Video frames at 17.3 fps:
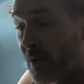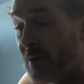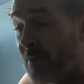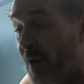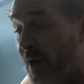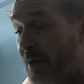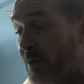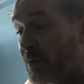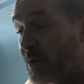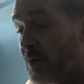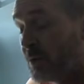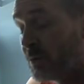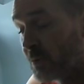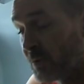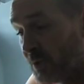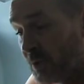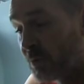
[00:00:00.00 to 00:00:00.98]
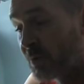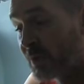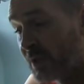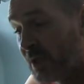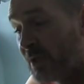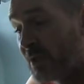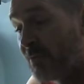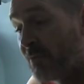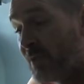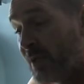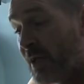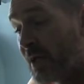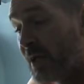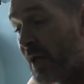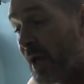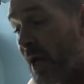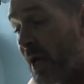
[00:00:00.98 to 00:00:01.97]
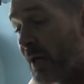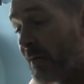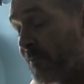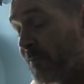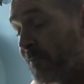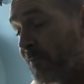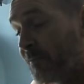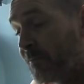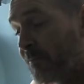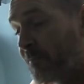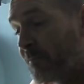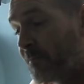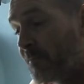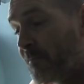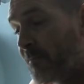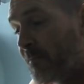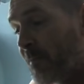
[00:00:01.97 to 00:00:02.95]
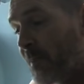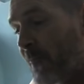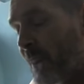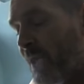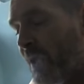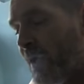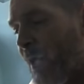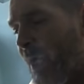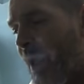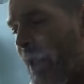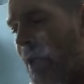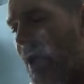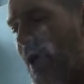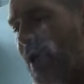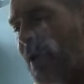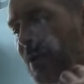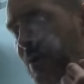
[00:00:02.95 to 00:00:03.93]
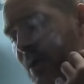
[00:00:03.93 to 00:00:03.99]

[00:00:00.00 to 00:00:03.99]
emails, you'll you'll see them there now. Oh no, like we I, and, and,